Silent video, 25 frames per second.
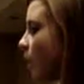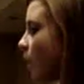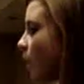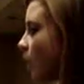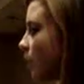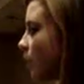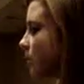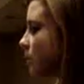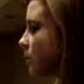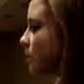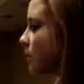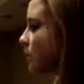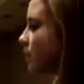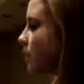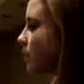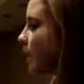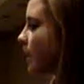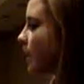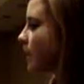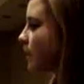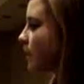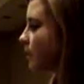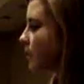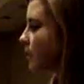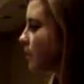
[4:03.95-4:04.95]
Also, I
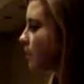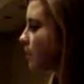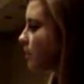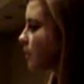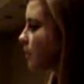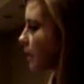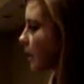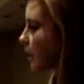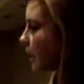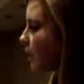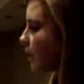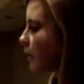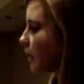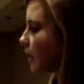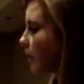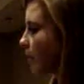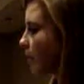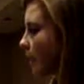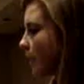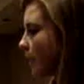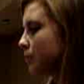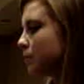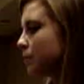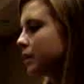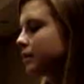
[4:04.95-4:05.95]
didn't count out
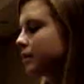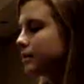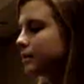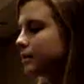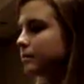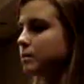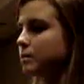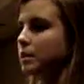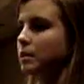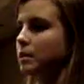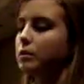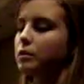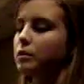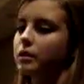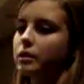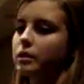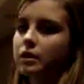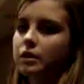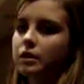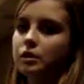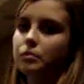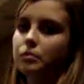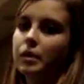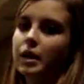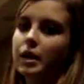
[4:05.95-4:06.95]
how many chips I put
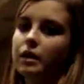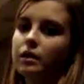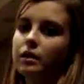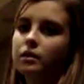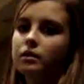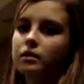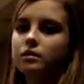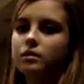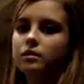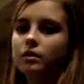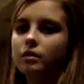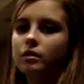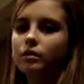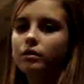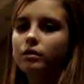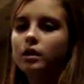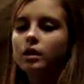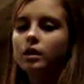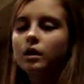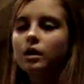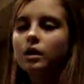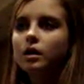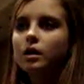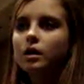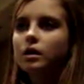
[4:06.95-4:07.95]
in each bag, so
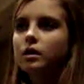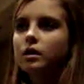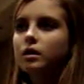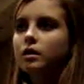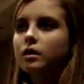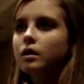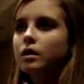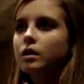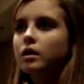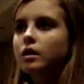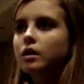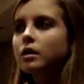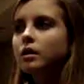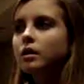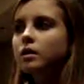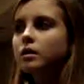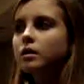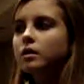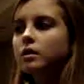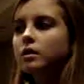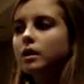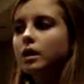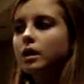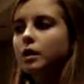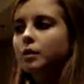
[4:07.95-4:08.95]

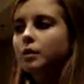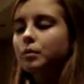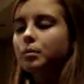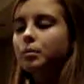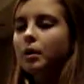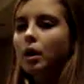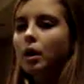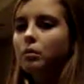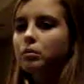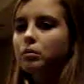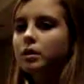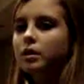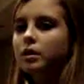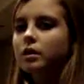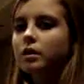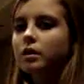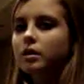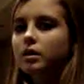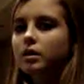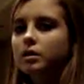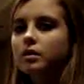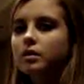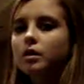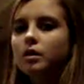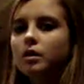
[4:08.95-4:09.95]
there were probably
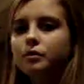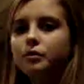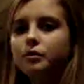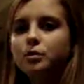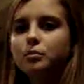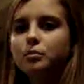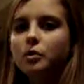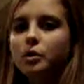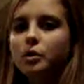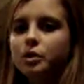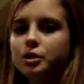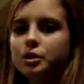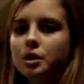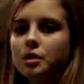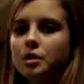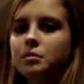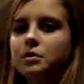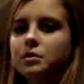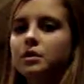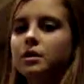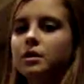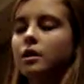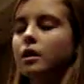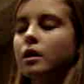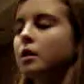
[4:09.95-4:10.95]
a few more
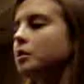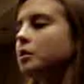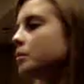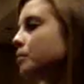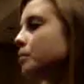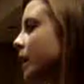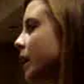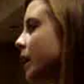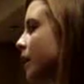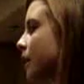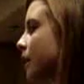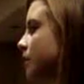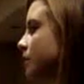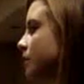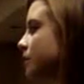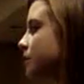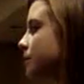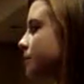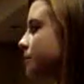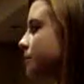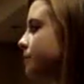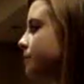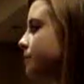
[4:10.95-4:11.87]
chips in other bags.